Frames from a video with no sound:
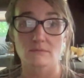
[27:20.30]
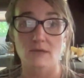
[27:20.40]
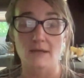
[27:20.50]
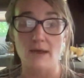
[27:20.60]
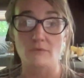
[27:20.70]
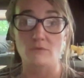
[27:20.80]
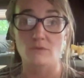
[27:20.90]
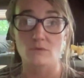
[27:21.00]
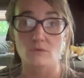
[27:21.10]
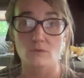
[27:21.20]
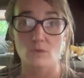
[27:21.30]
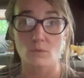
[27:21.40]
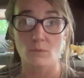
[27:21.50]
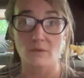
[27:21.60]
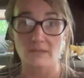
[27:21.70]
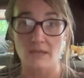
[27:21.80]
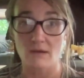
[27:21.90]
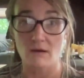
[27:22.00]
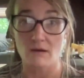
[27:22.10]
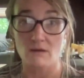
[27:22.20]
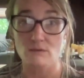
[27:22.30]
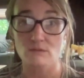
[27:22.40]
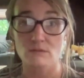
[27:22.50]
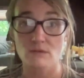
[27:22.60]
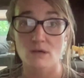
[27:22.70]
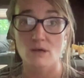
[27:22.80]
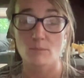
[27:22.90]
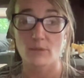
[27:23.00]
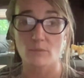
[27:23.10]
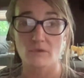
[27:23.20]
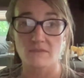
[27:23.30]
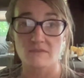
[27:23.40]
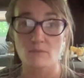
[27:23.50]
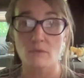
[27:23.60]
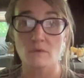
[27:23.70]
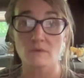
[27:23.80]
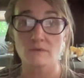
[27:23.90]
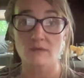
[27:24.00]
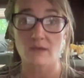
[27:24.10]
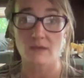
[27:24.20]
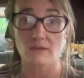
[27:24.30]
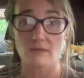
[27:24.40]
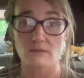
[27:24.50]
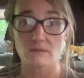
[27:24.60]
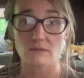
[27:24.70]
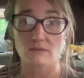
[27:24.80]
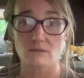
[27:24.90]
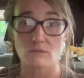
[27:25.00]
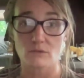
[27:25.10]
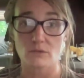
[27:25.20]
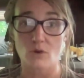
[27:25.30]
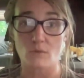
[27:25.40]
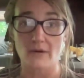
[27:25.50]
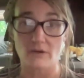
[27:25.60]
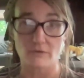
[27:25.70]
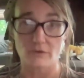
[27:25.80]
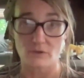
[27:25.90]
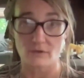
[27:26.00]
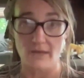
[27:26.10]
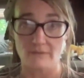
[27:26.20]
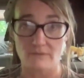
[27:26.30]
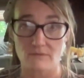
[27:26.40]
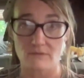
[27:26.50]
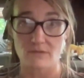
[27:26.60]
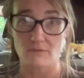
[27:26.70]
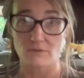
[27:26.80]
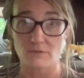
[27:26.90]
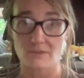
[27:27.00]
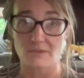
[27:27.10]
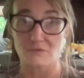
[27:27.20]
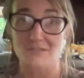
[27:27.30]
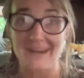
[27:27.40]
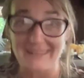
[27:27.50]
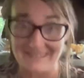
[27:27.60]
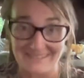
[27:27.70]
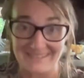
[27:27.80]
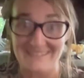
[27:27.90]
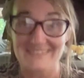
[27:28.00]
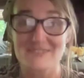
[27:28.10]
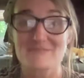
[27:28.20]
announce who and what they are, but with symbols that would go right over your heads if you didn't understand these things.